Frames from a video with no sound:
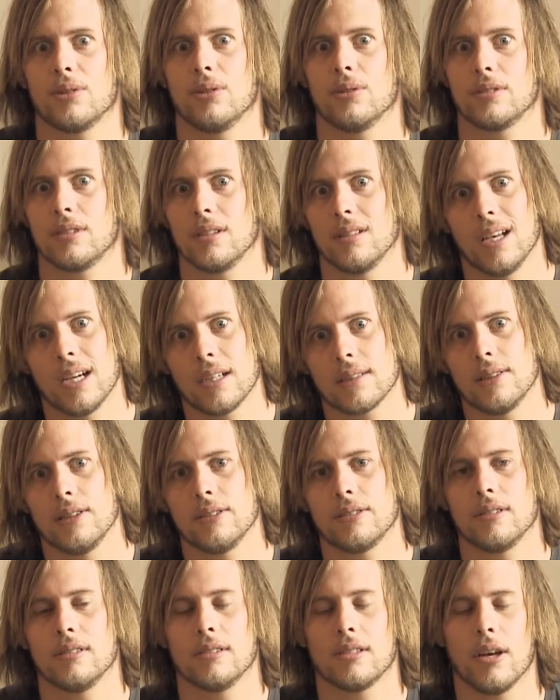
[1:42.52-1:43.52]
of course, you're
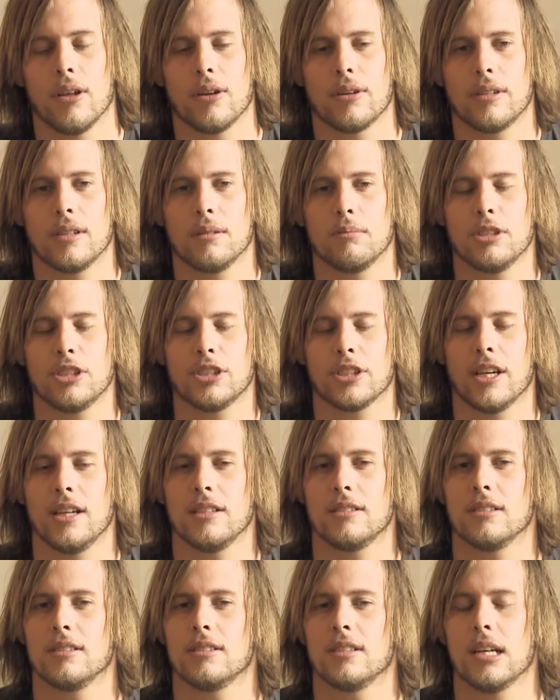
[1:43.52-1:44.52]
lactose intolerant, in which
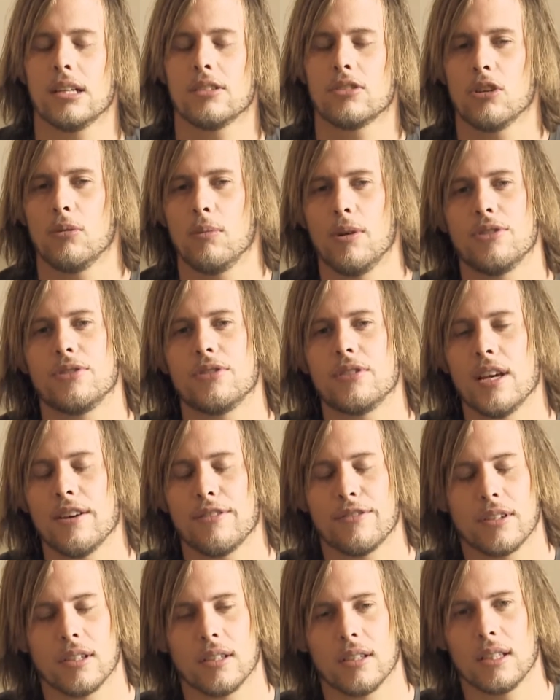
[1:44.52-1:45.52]
case your dad's almost
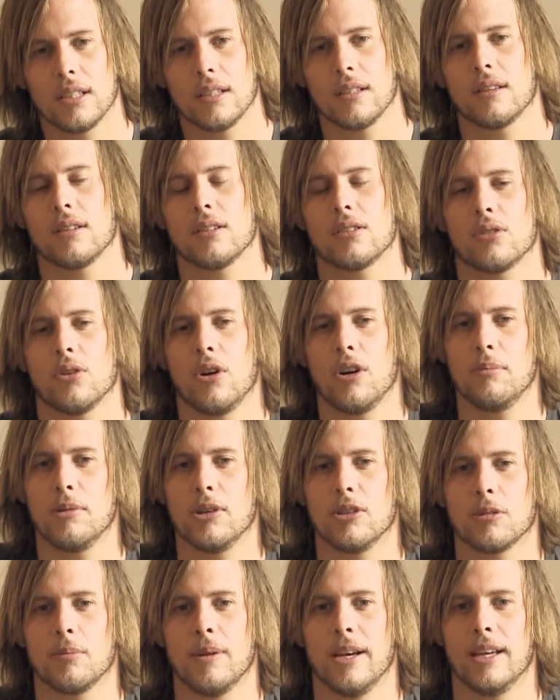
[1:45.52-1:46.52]
definitely the soy
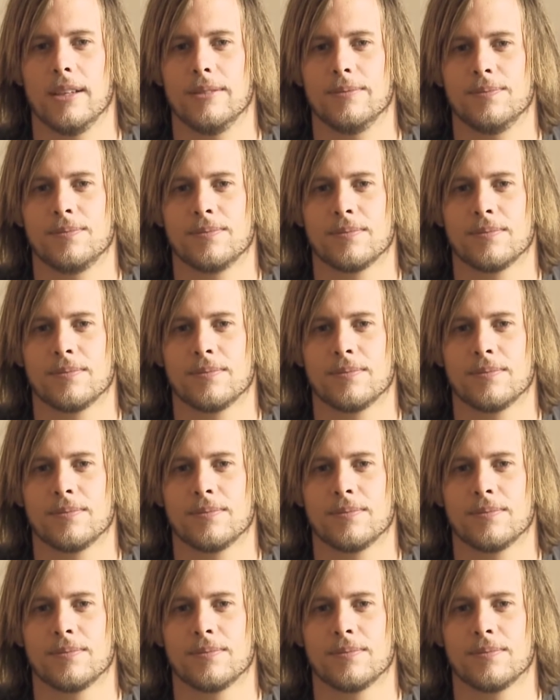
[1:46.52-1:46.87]
milk man.